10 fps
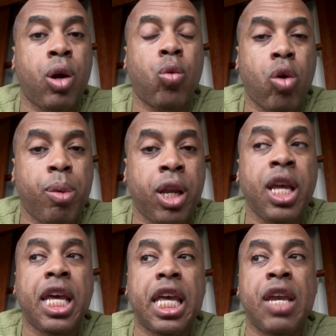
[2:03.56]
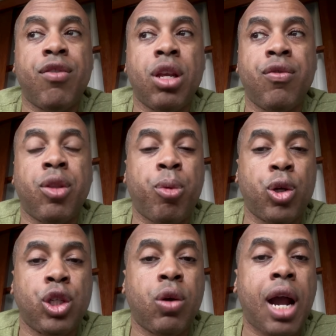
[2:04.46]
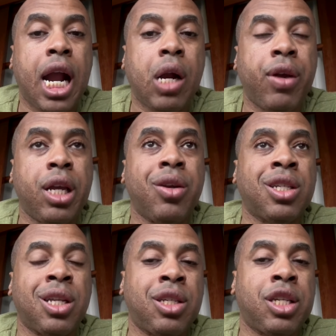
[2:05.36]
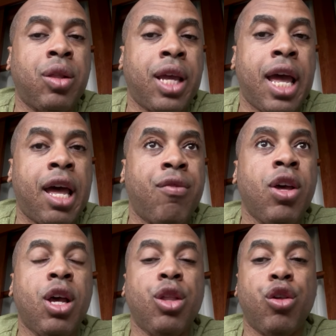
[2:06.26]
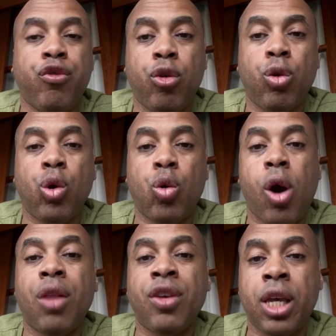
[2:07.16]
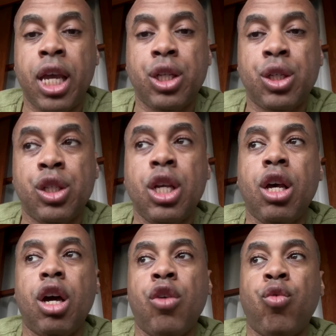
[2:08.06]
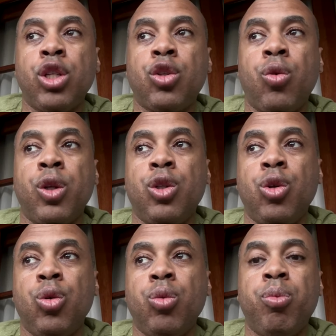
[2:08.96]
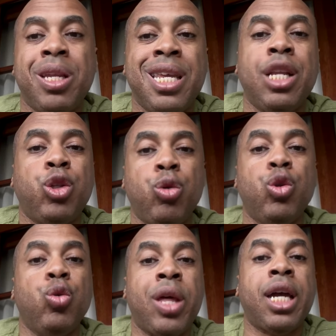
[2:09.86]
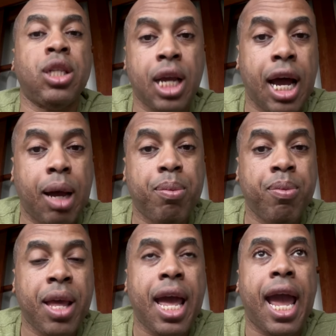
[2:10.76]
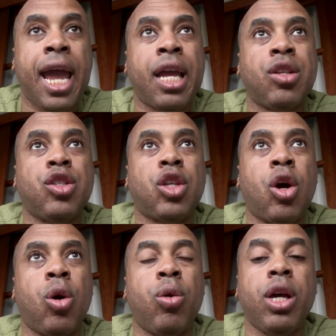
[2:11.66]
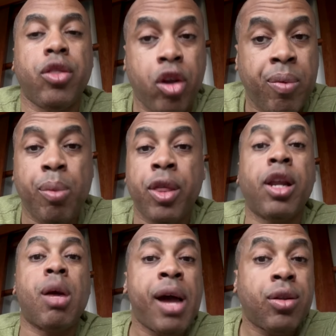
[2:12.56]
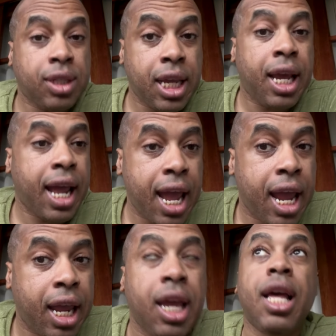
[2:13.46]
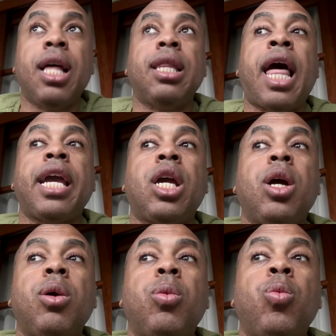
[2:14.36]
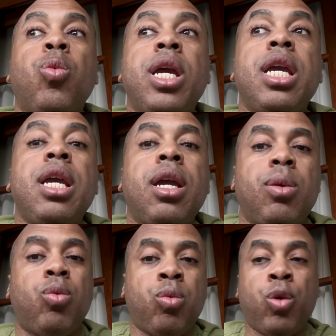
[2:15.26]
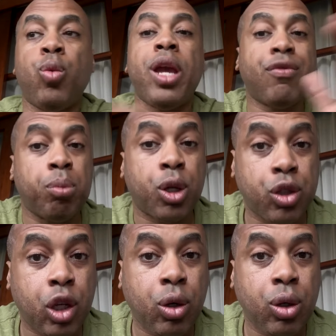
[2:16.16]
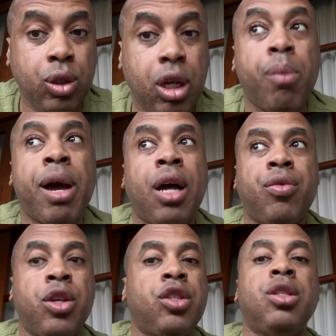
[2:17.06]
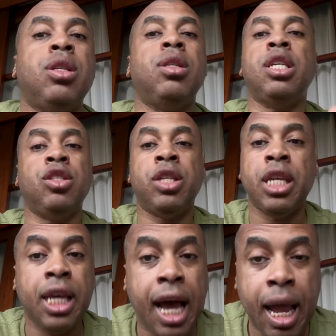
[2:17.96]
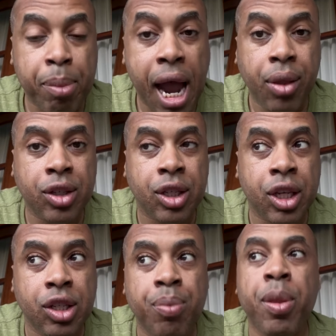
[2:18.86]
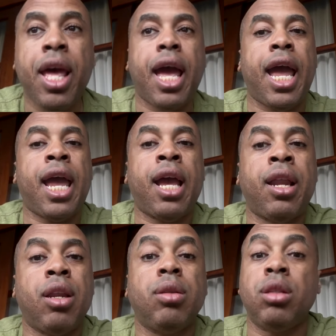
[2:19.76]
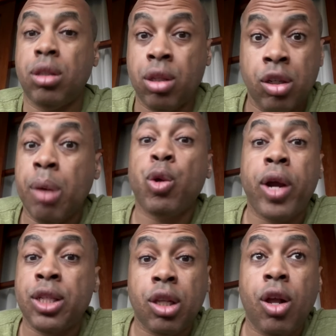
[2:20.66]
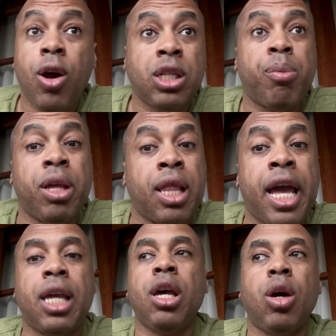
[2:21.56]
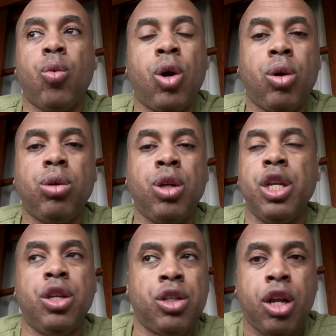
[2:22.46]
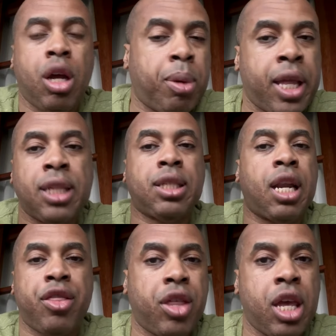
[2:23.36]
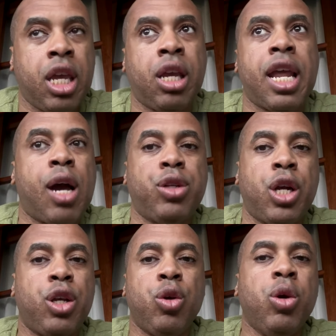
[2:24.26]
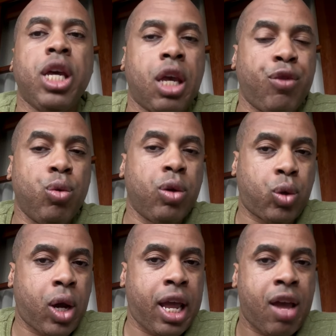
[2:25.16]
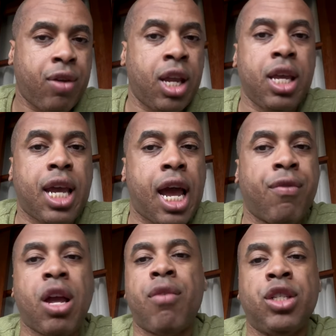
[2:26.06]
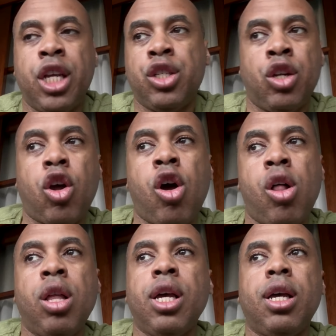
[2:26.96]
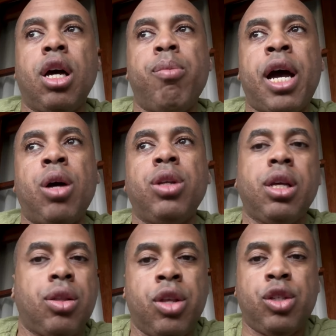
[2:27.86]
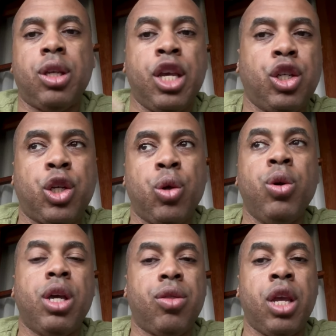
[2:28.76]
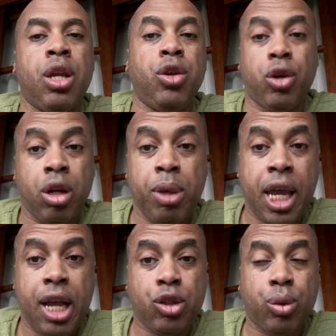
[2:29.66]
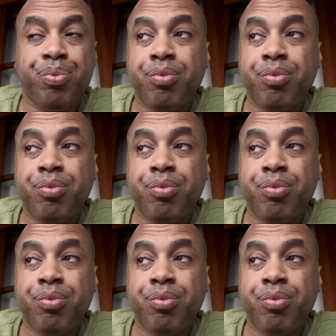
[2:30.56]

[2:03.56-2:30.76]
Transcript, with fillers: or a woman, even if the person you're hiring doesn't necessarily have the full qualifications of what's going to be needed to do that job. And so there are people that have come out and said, hey, like, we we have some concerns about this these DEI policies, and the Democrats at large have been like, well, you need to shut up and that's not a thing. And how dare you, if you try to have any kind of conversation at all about this issue, then you're going to be canceled.